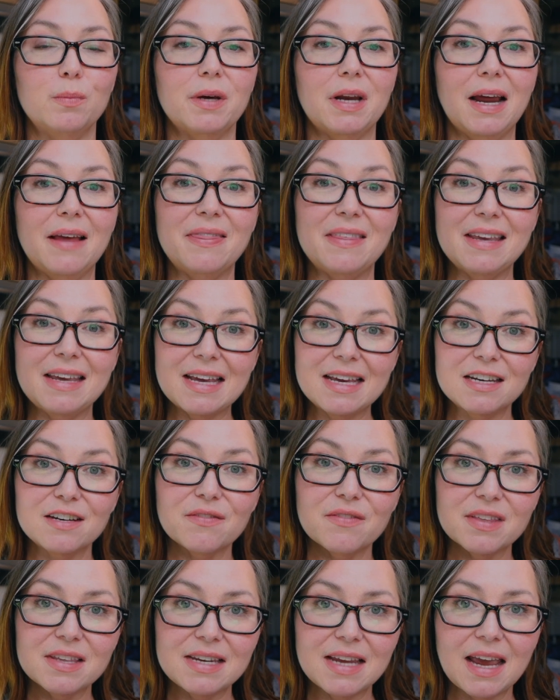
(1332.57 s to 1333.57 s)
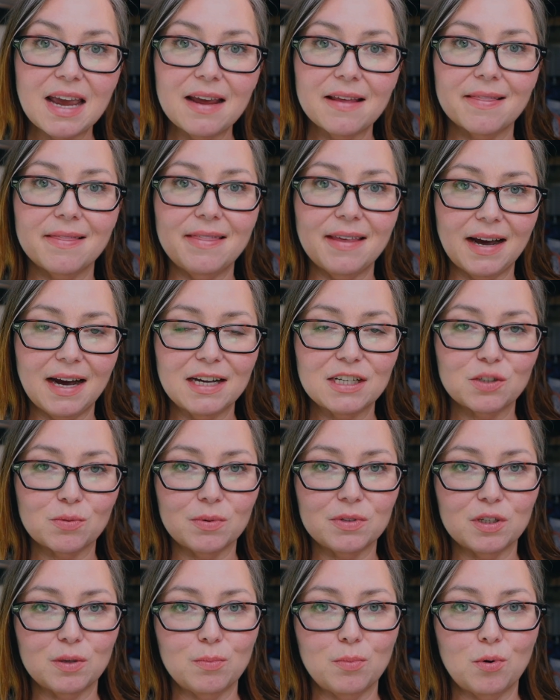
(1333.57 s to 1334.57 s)
But at the end of the day, that's
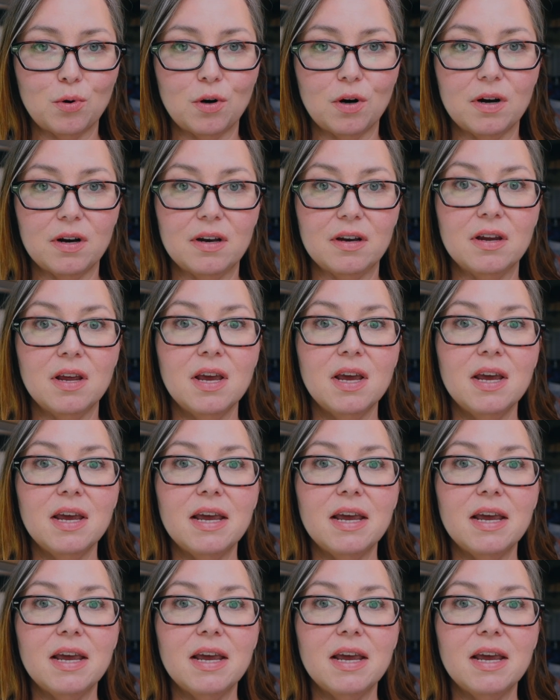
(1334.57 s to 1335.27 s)
what's important,